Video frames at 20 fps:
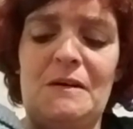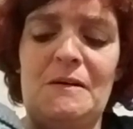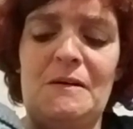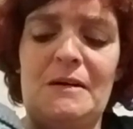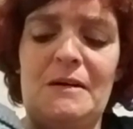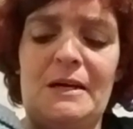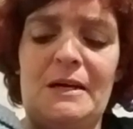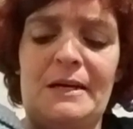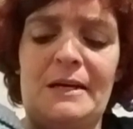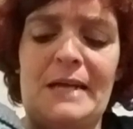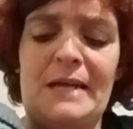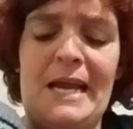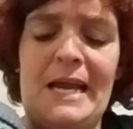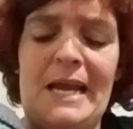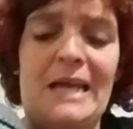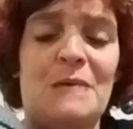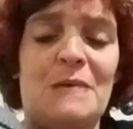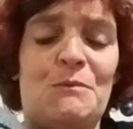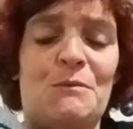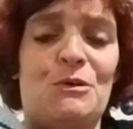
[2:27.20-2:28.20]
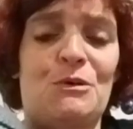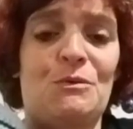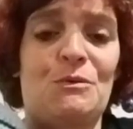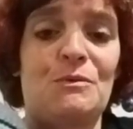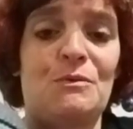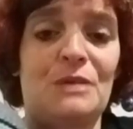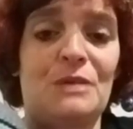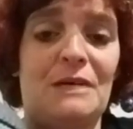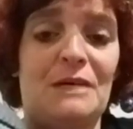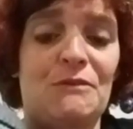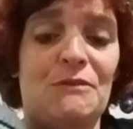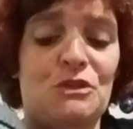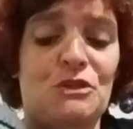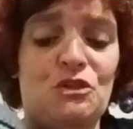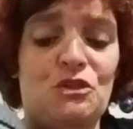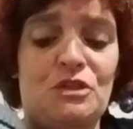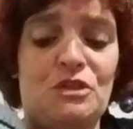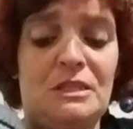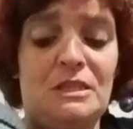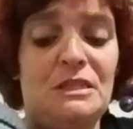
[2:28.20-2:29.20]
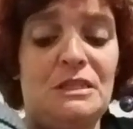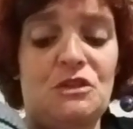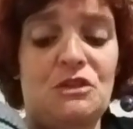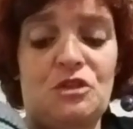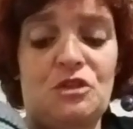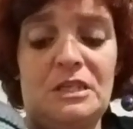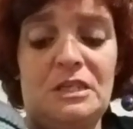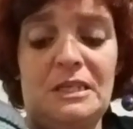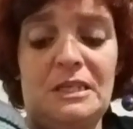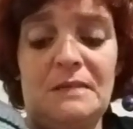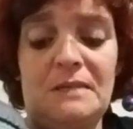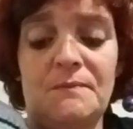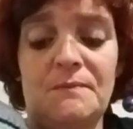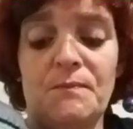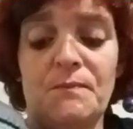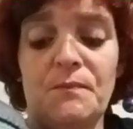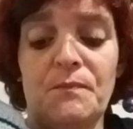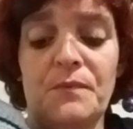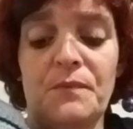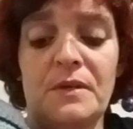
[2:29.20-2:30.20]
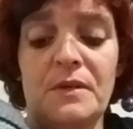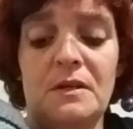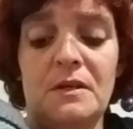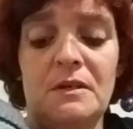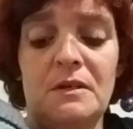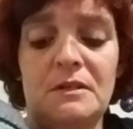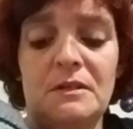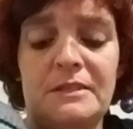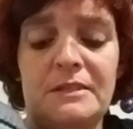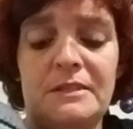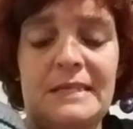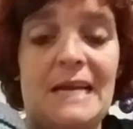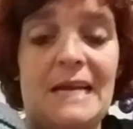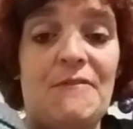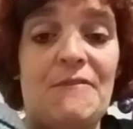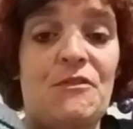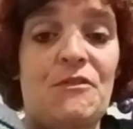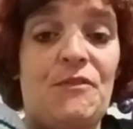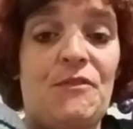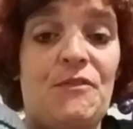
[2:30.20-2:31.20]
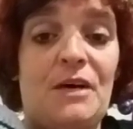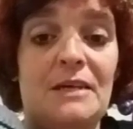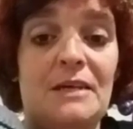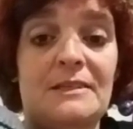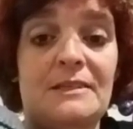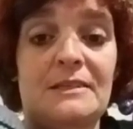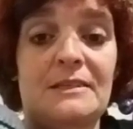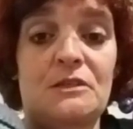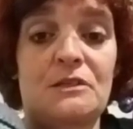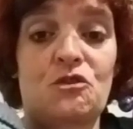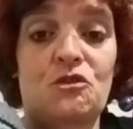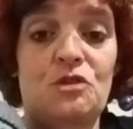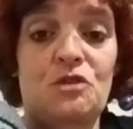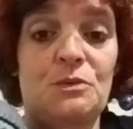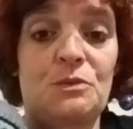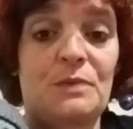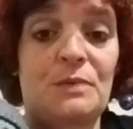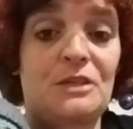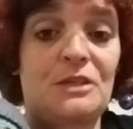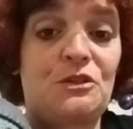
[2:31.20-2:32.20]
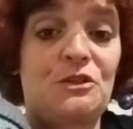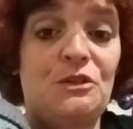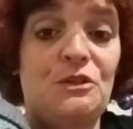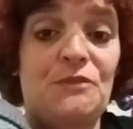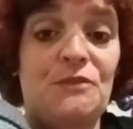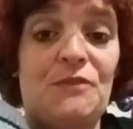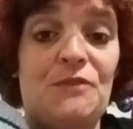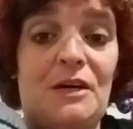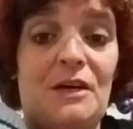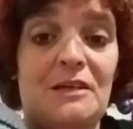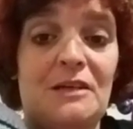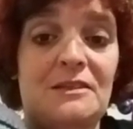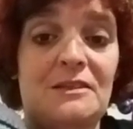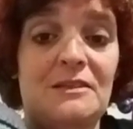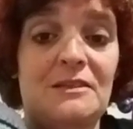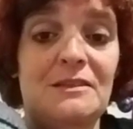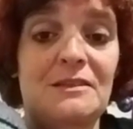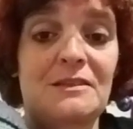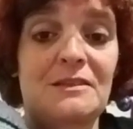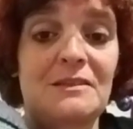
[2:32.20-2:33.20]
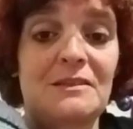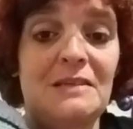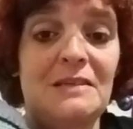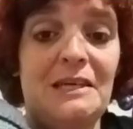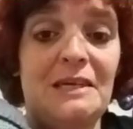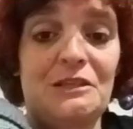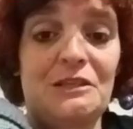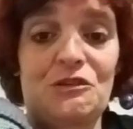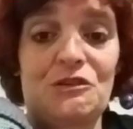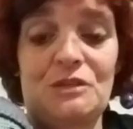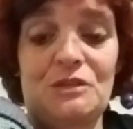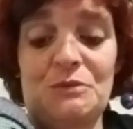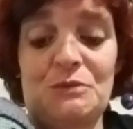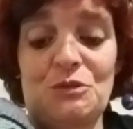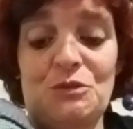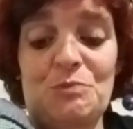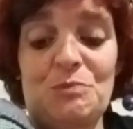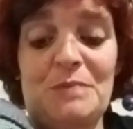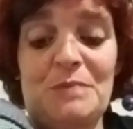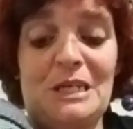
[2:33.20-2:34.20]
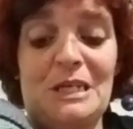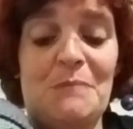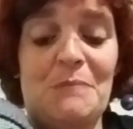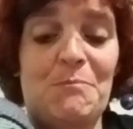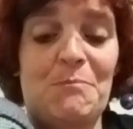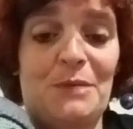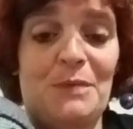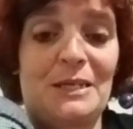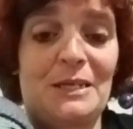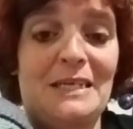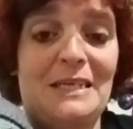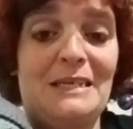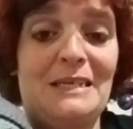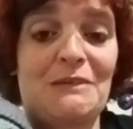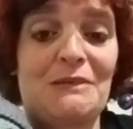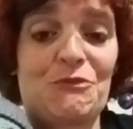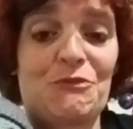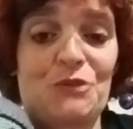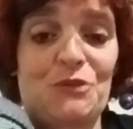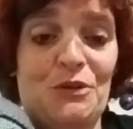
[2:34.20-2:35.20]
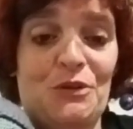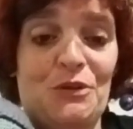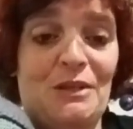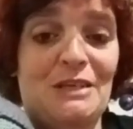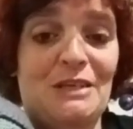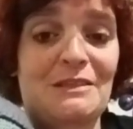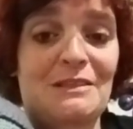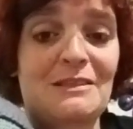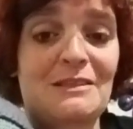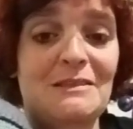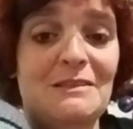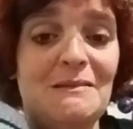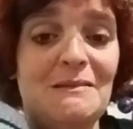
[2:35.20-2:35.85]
an animal lover. She saved foxes, she rescued foxes, and she was being bullied for this.